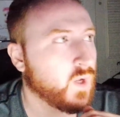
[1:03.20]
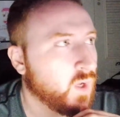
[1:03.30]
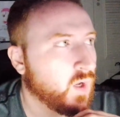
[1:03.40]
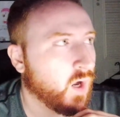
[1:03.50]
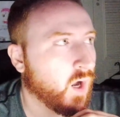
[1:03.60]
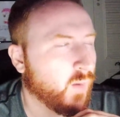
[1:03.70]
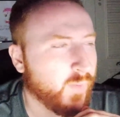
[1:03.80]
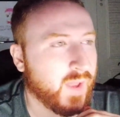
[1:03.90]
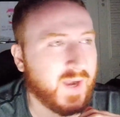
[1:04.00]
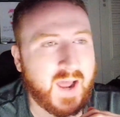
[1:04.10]

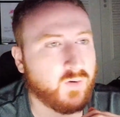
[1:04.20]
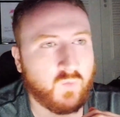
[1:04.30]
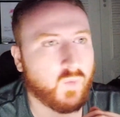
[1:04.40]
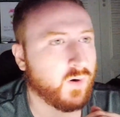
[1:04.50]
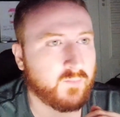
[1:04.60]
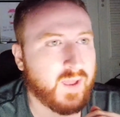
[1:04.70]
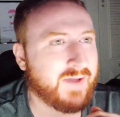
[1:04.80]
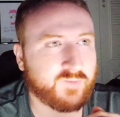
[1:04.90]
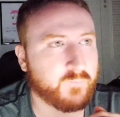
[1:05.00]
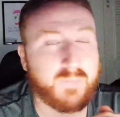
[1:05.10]
And I don't want to have
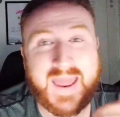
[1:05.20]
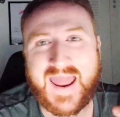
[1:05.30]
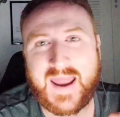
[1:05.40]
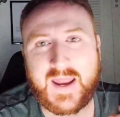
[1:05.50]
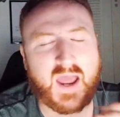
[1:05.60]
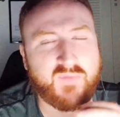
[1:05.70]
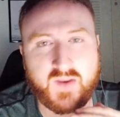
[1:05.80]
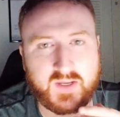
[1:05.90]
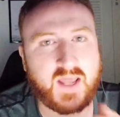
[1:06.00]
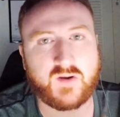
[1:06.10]
to pay and
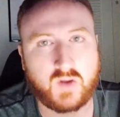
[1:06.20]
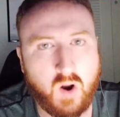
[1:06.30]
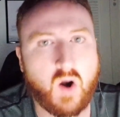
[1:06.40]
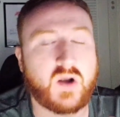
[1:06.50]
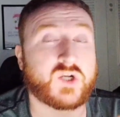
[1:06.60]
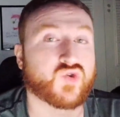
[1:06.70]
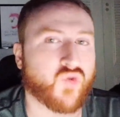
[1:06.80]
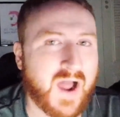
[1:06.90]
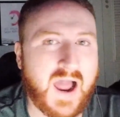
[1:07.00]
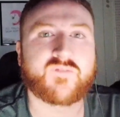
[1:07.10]
then get in a car and
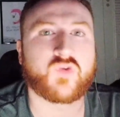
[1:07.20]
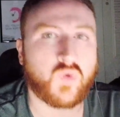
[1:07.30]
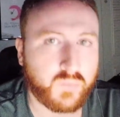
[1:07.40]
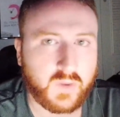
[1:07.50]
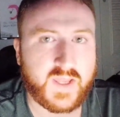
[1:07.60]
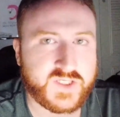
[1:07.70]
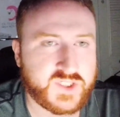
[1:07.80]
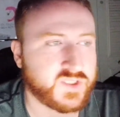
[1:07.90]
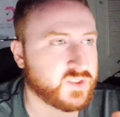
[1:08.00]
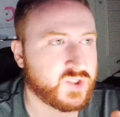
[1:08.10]
drive to a place
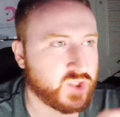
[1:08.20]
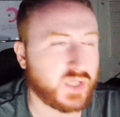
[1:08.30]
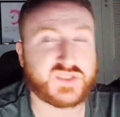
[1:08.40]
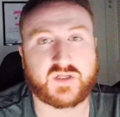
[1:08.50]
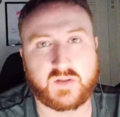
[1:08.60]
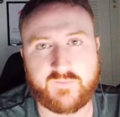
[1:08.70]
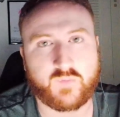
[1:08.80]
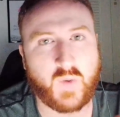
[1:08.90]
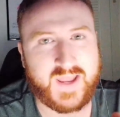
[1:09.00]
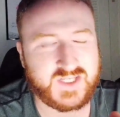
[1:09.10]
just to lift
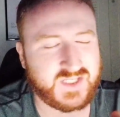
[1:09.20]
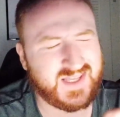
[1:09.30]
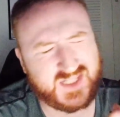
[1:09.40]
weights.